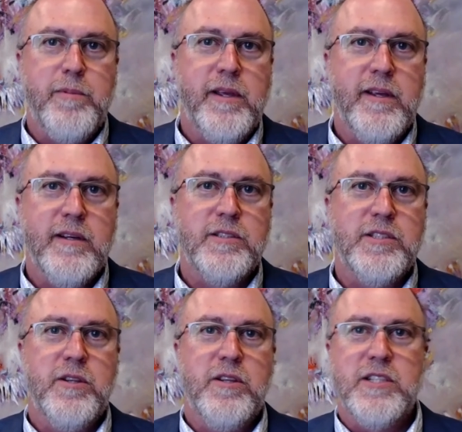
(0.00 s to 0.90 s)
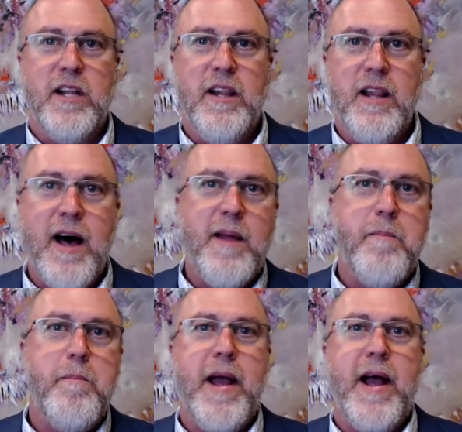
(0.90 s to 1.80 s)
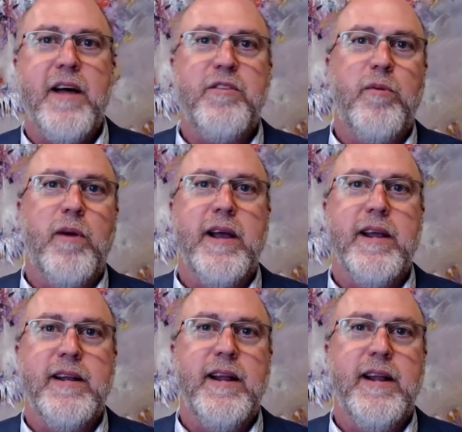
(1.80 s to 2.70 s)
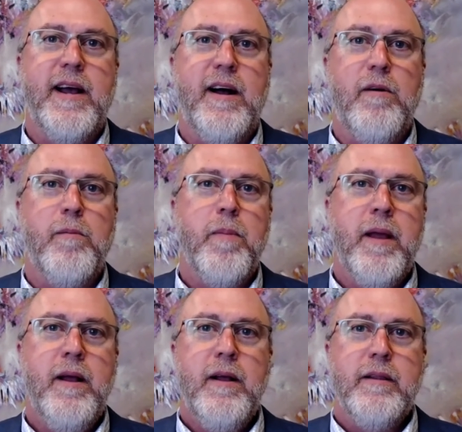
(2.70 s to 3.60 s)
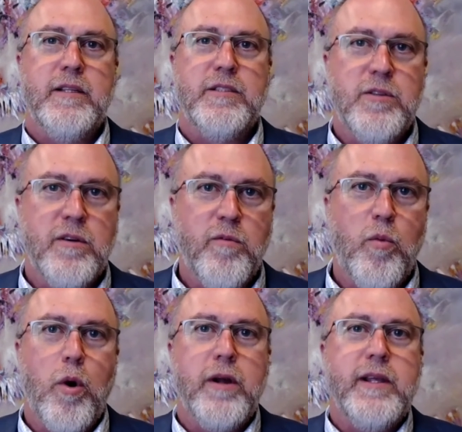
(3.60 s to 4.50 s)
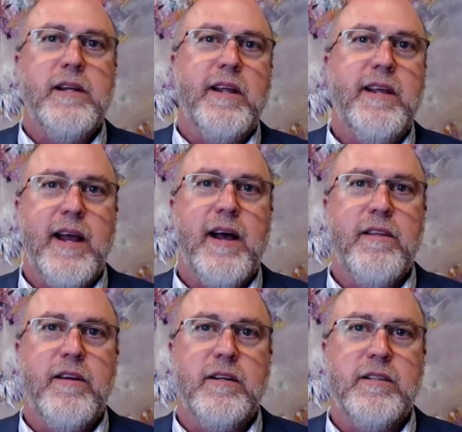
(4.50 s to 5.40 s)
yields. So there's a lot of math right now that's sort of working together